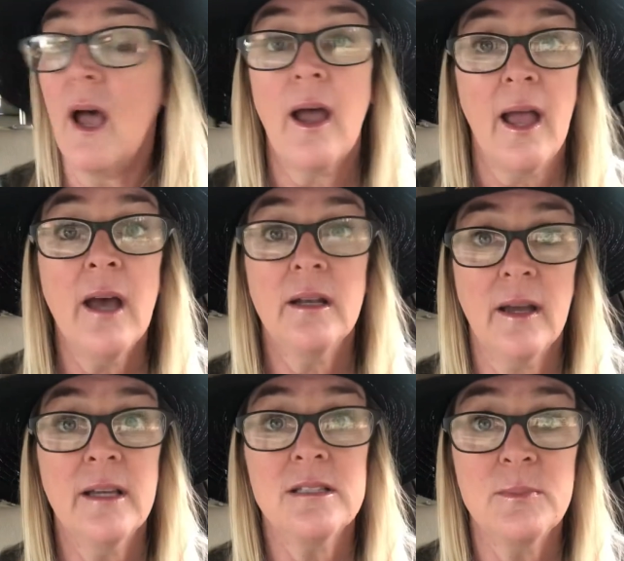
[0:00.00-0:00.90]
I
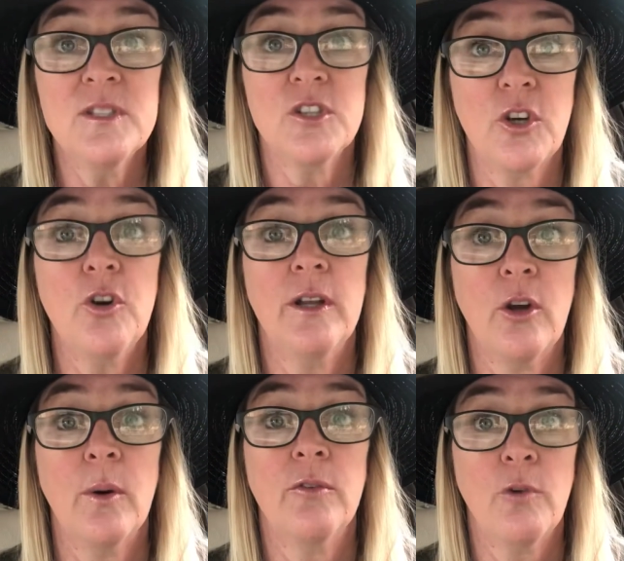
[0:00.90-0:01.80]
had some insecurity
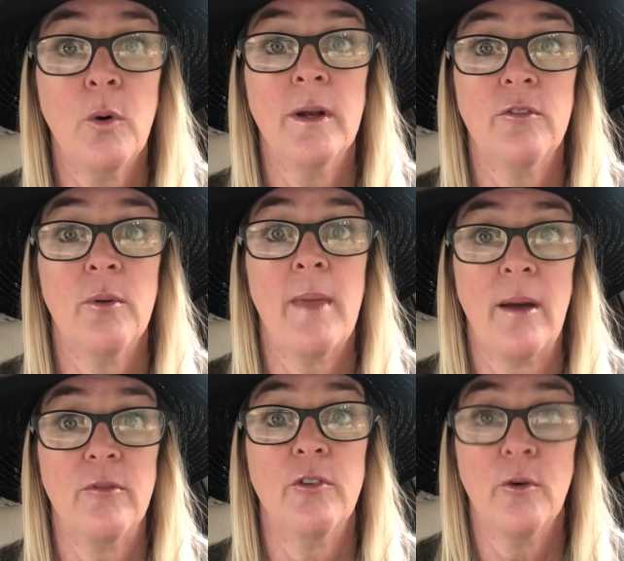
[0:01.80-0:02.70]
going forward from
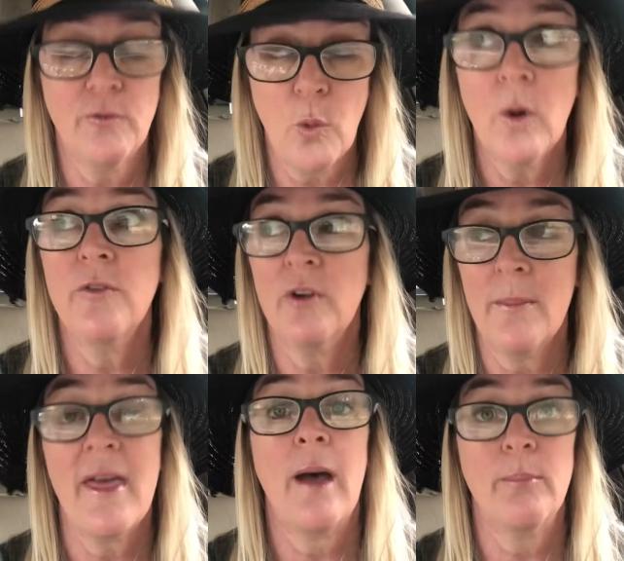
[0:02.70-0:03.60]

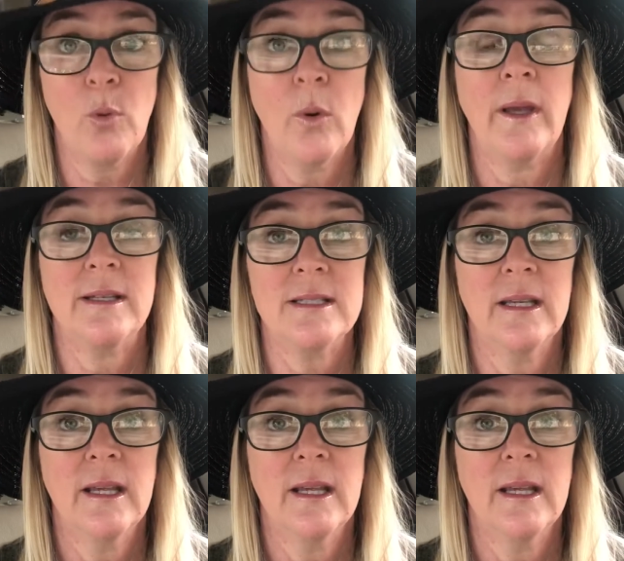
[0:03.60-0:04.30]
that point.